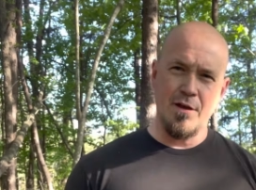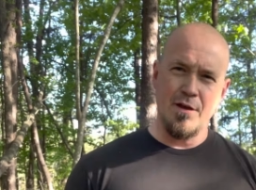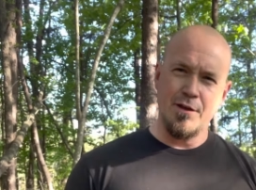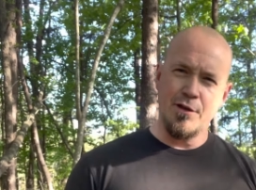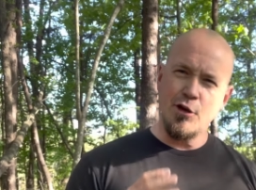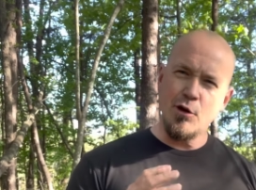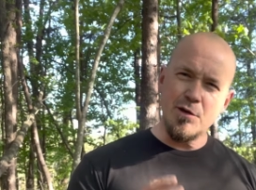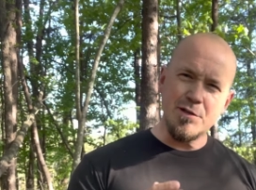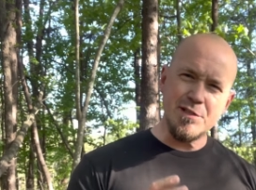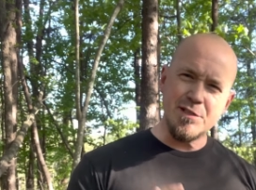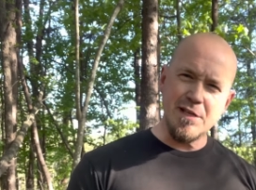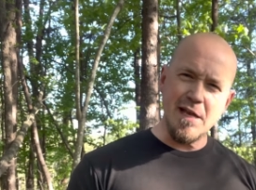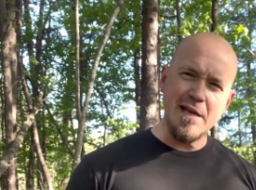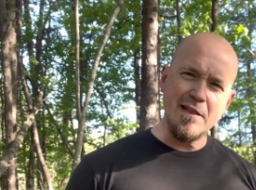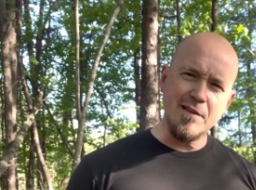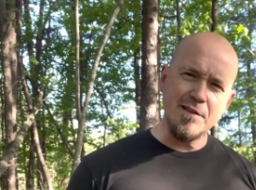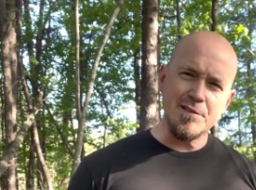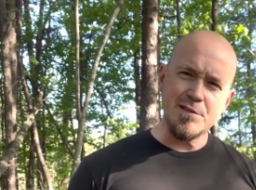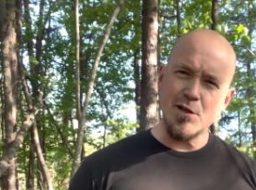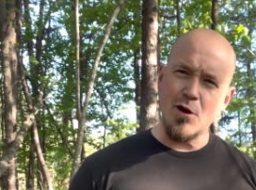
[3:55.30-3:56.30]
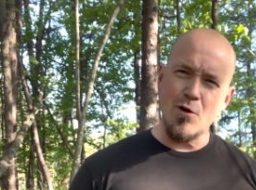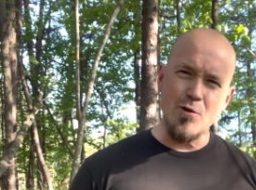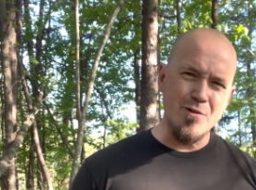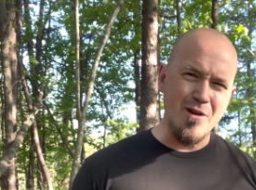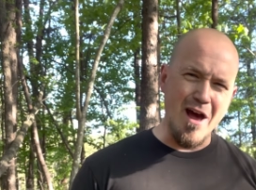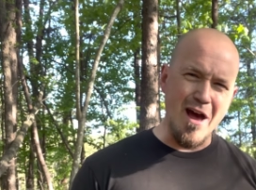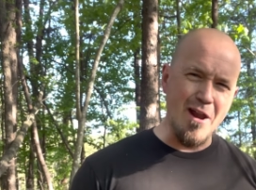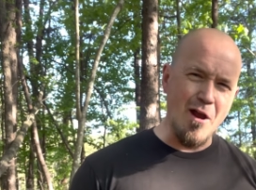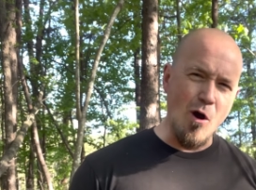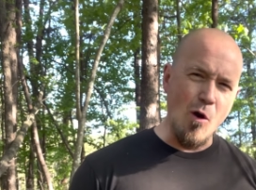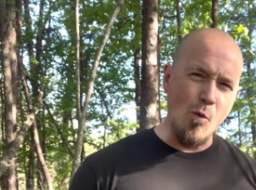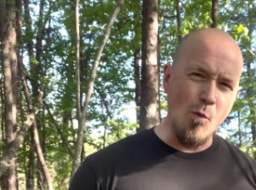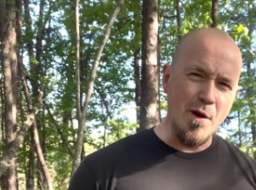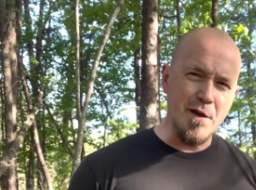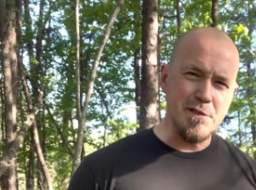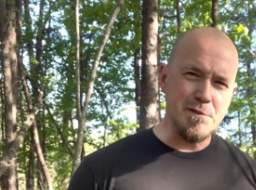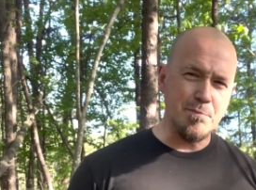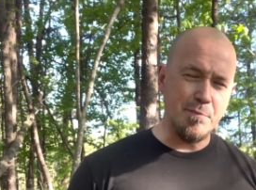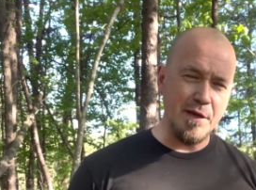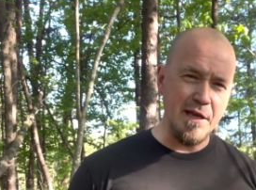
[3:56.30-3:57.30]
You know, assailants are not
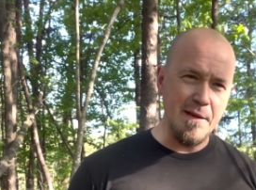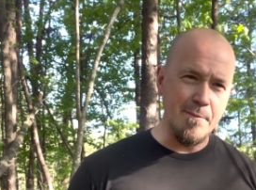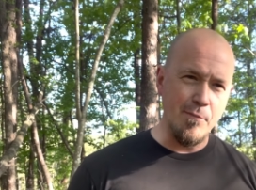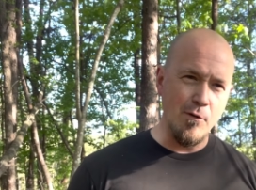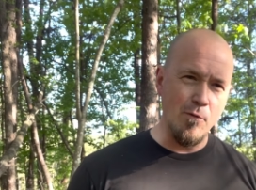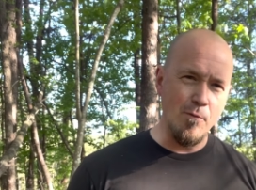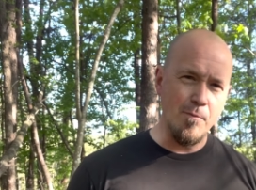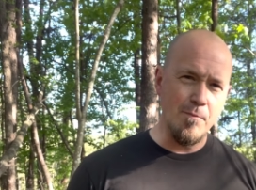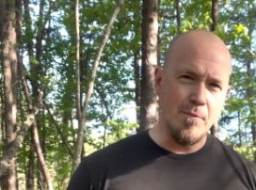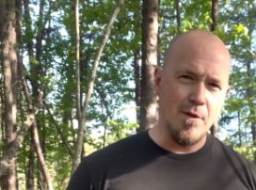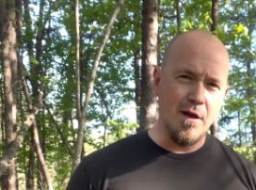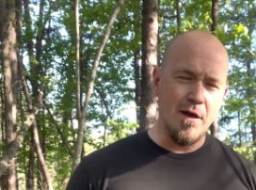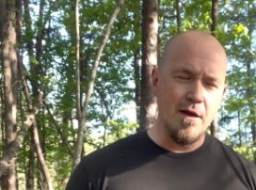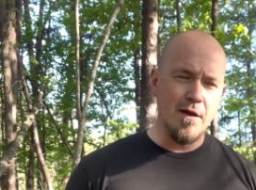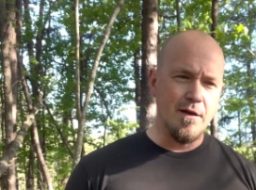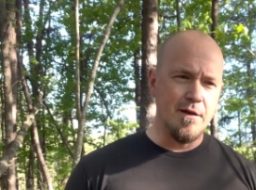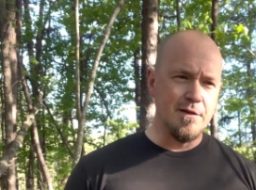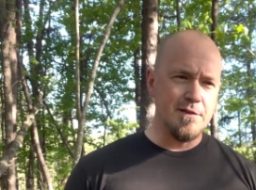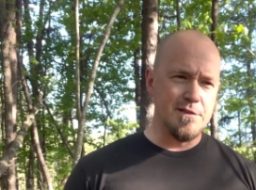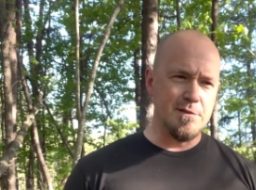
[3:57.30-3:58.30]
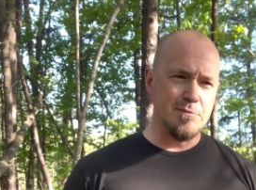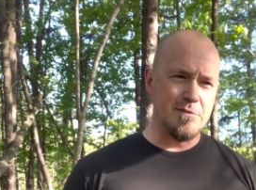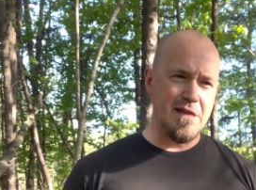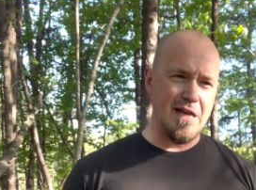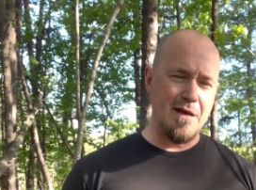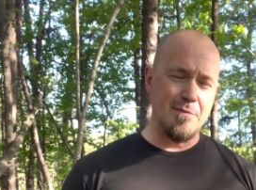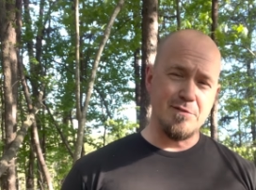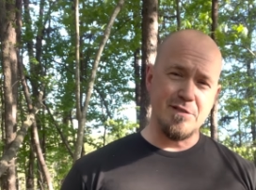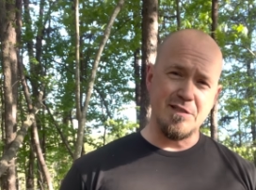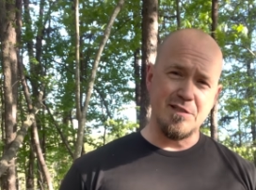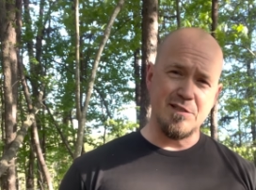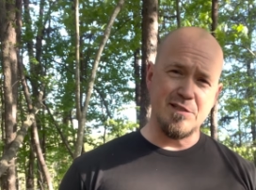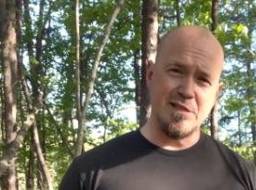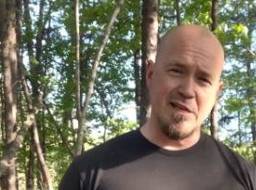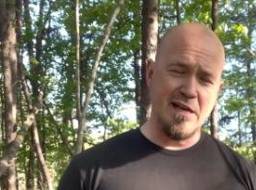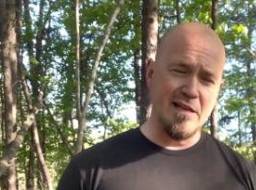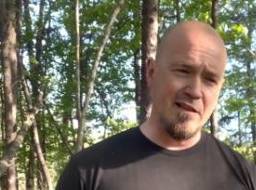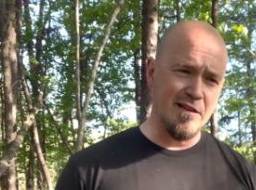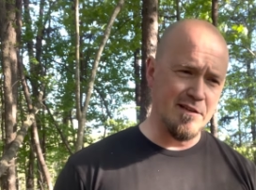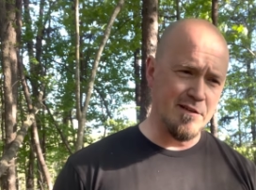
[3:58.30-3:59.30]
always people. Sometimes an
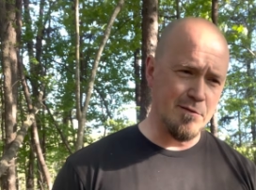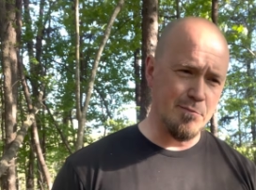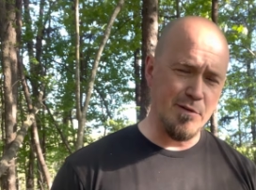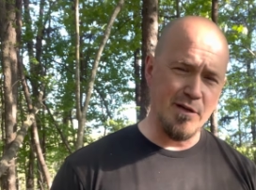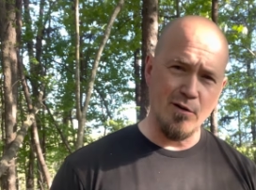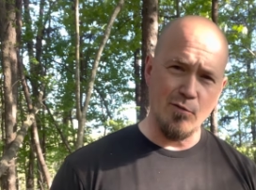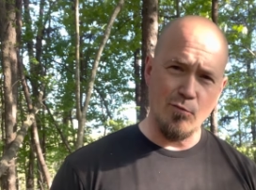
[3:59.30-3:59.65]
assailant could be a